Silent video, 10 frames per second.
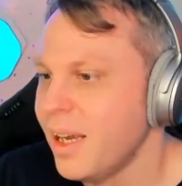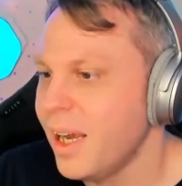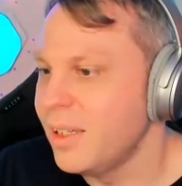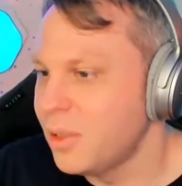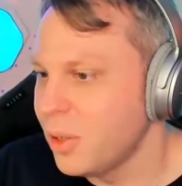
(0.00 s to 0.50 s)

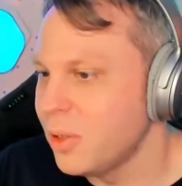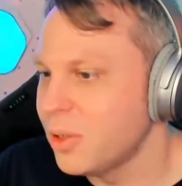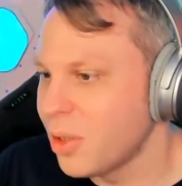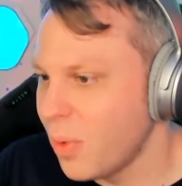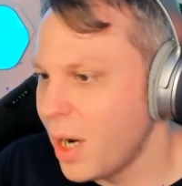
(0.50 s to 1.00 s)
Until you
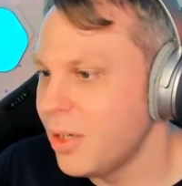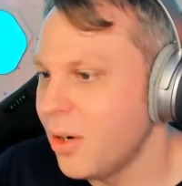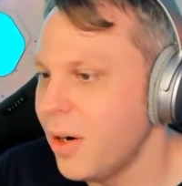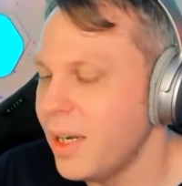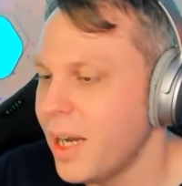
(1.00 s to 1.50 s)

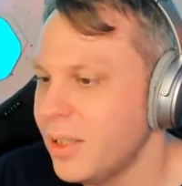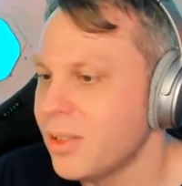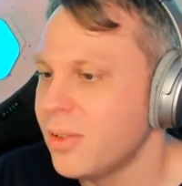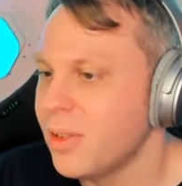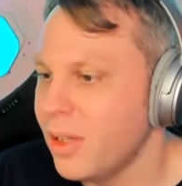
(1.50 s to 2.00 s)
surrender, and then you
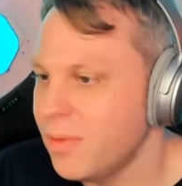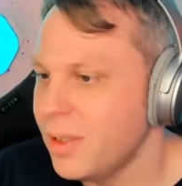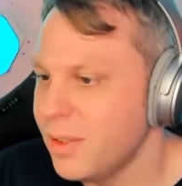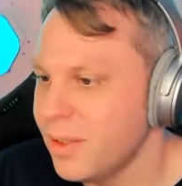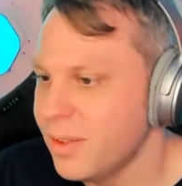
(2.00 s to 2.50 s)
start to love
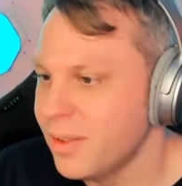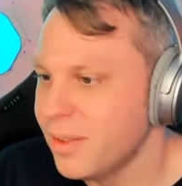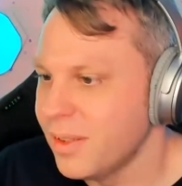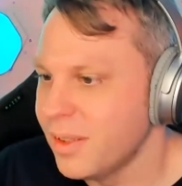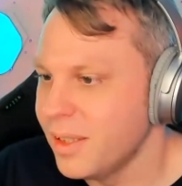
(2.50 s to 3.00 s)
it.
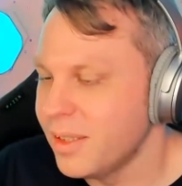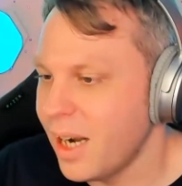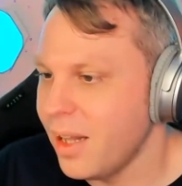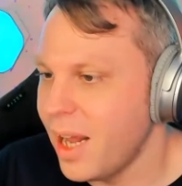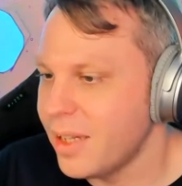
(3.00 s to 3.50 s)
It's
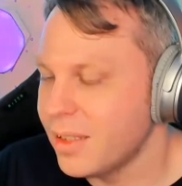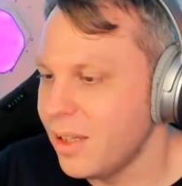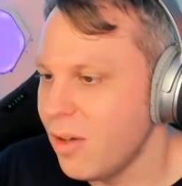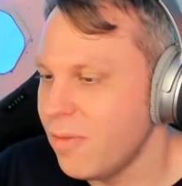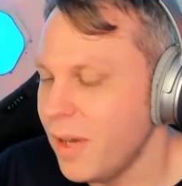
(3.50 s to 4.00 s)
kind of like this
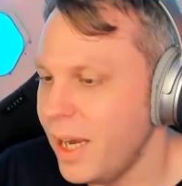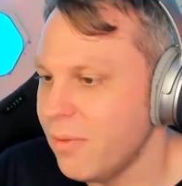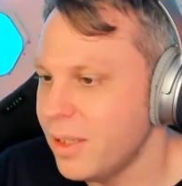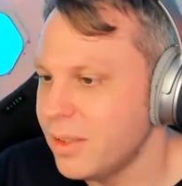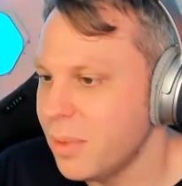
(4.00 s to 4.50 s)
love-hate
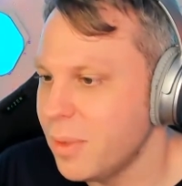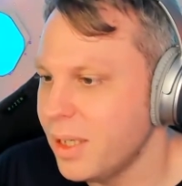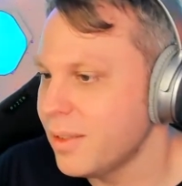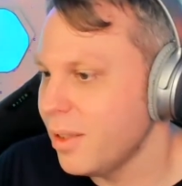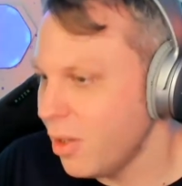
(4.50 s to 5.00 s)
relationship, and
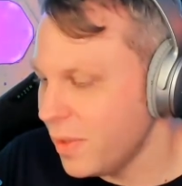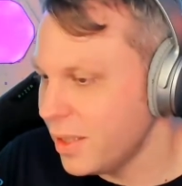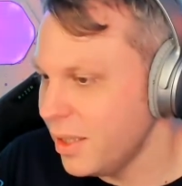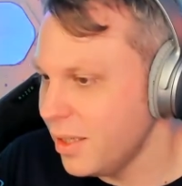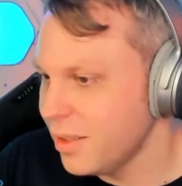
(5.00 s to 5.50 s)
then it's love
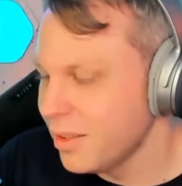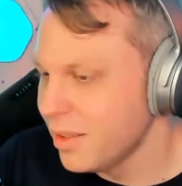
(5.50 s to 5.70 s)
at the end.